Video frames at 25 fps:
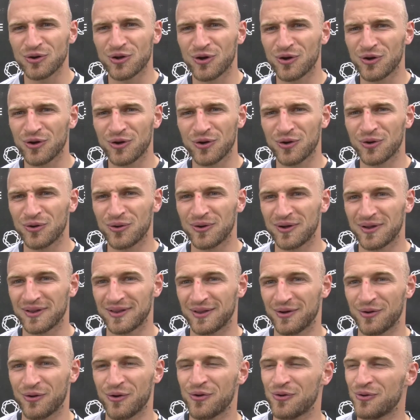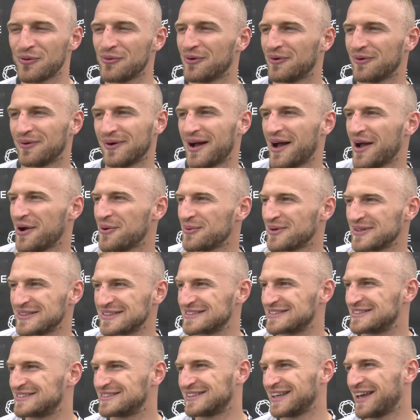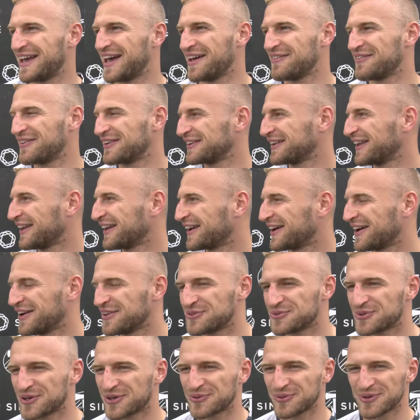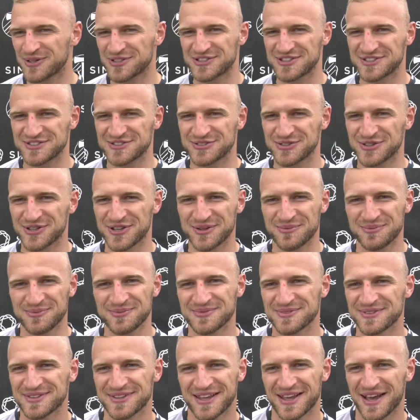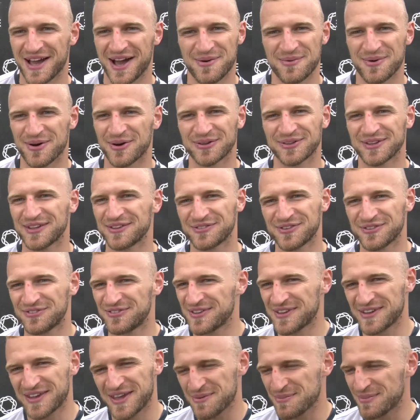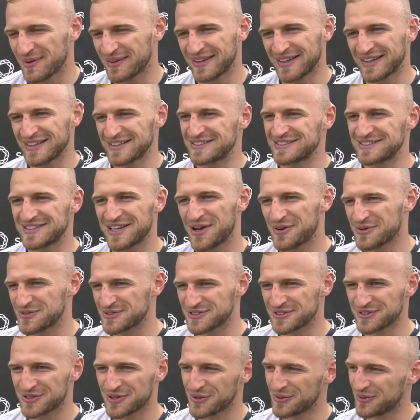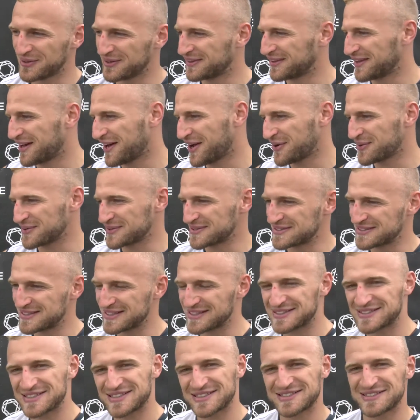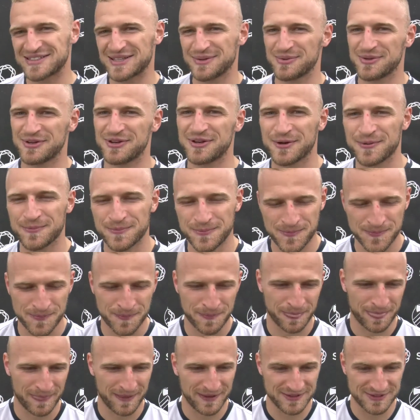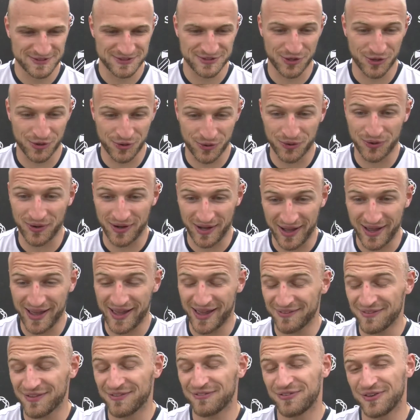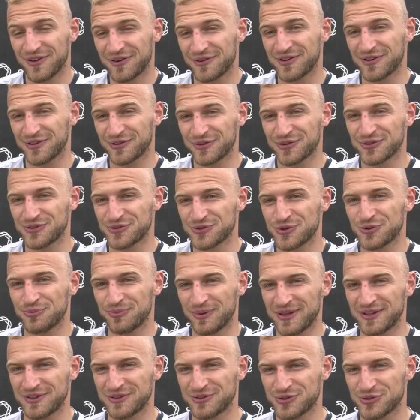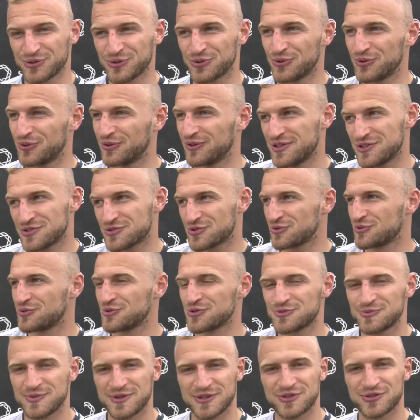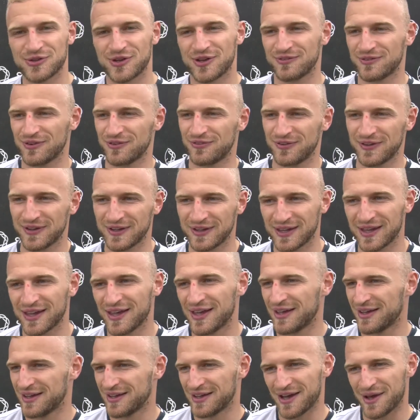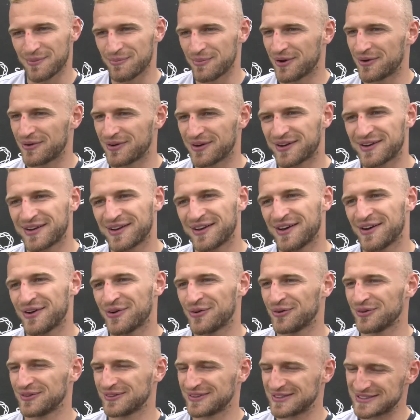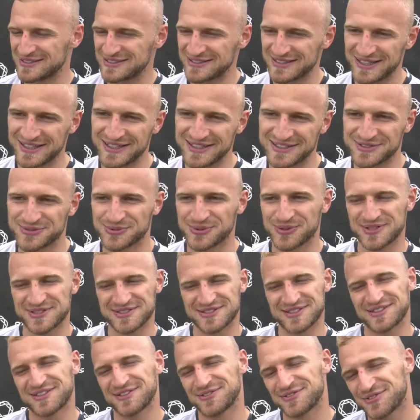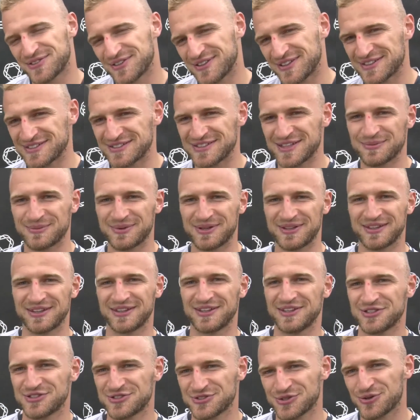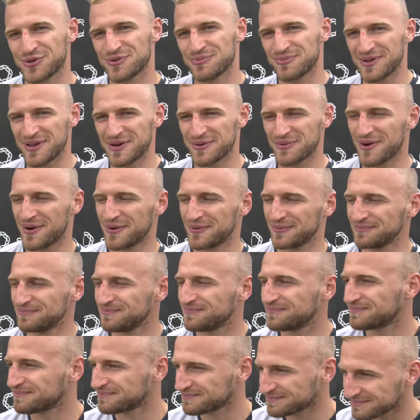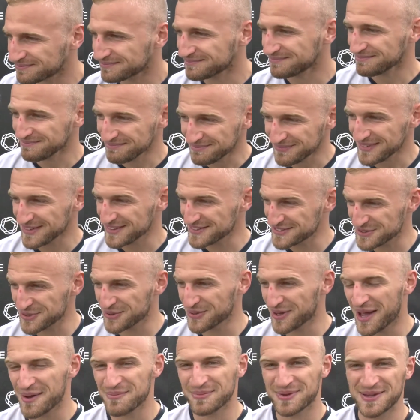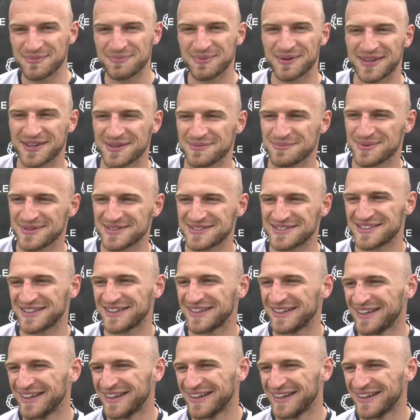No. Movies? Oh, I was having like 100 questions to him about everything, MLS, how is it going, how is the system here. So I had a very good roommate who introduced me to everything, America, all the states, where is the difference. I mean, he's showing me around, so yeah, I'm keeping him busy.